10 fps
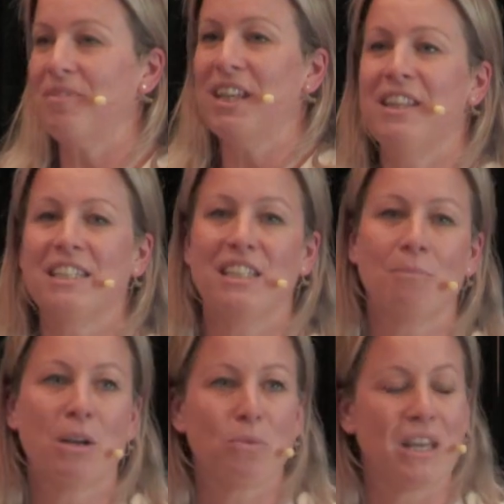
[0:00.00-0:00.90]
This
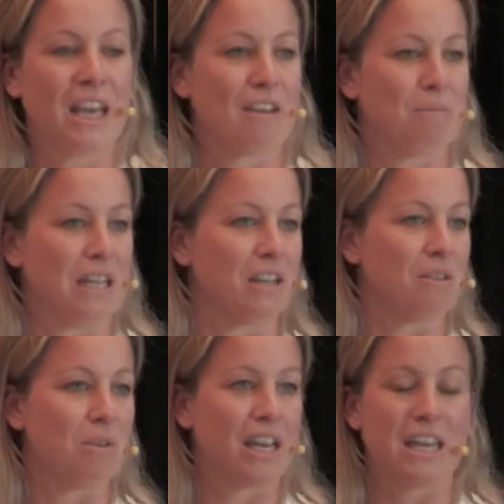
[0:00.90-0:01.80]
summer, we have been
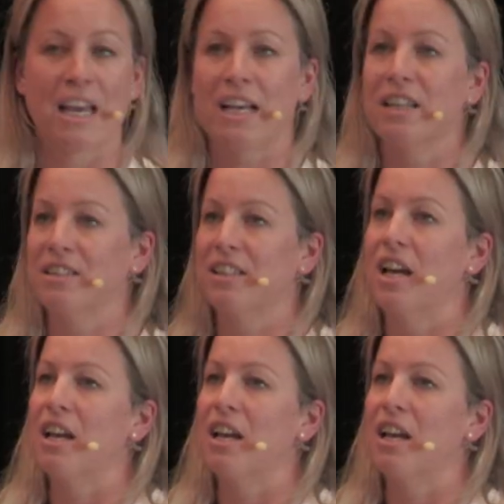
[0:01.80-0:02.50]
away at